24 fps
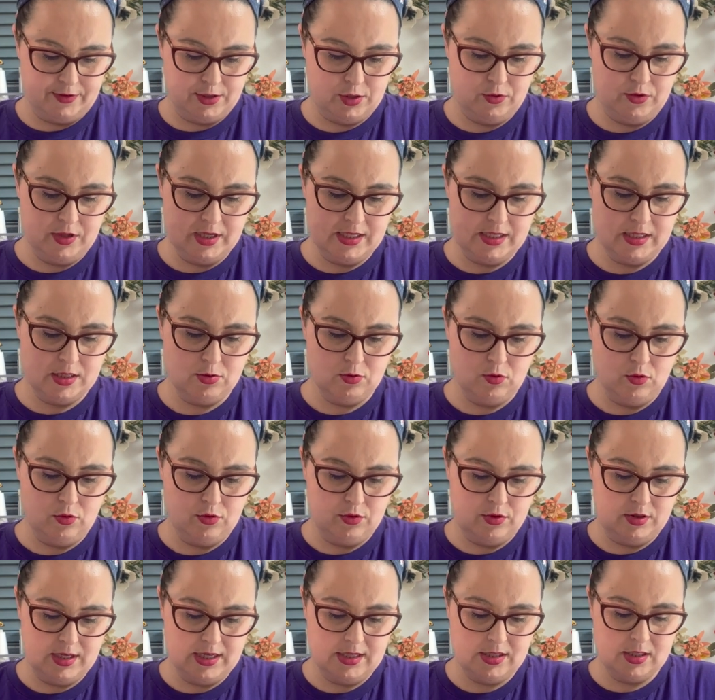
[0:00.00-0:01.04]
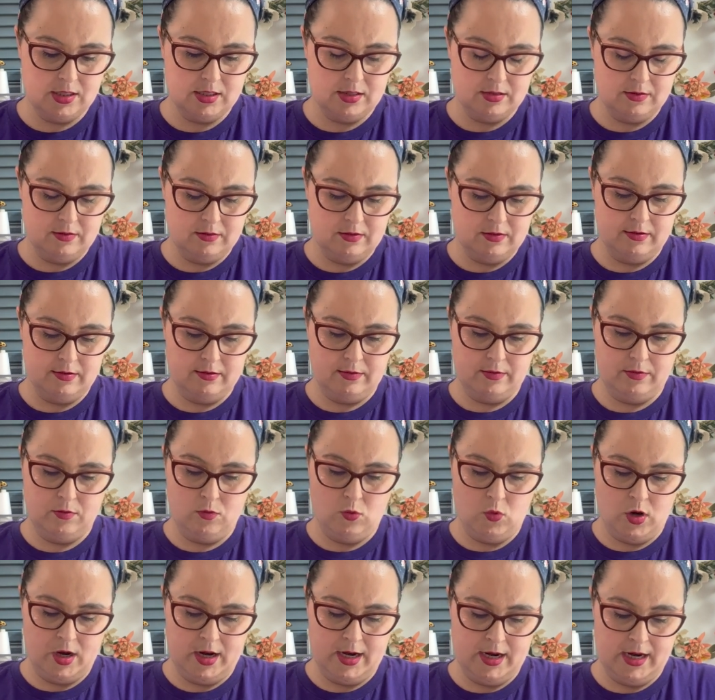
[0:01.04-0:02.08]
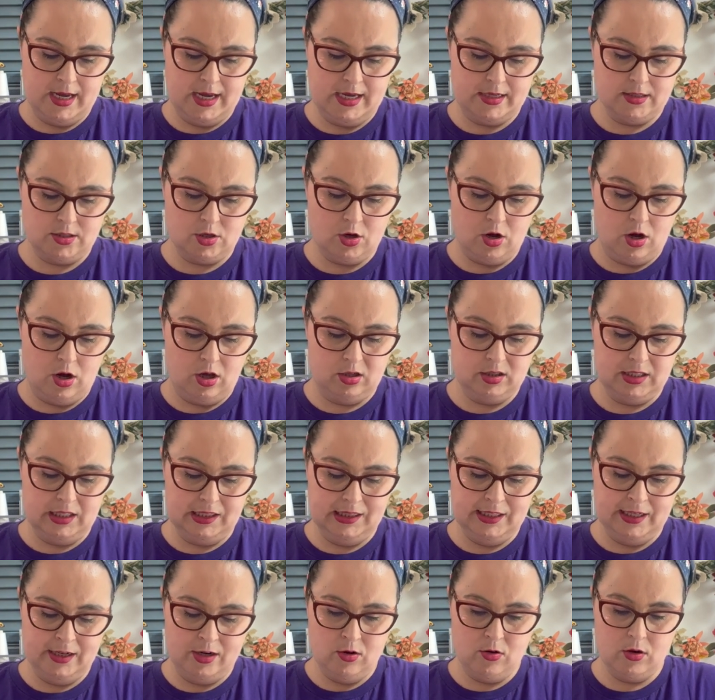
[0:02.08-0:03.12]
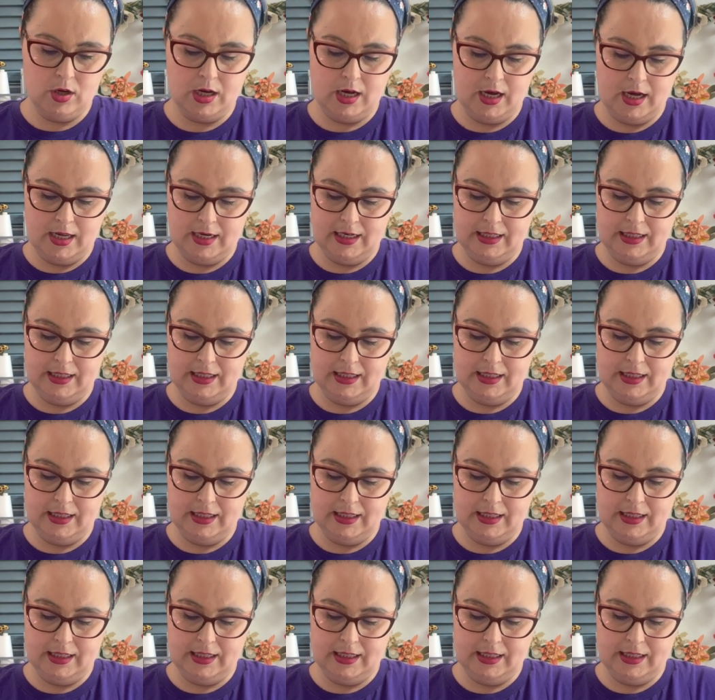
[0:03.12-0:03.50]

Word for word: So this this one is called the Lino Cut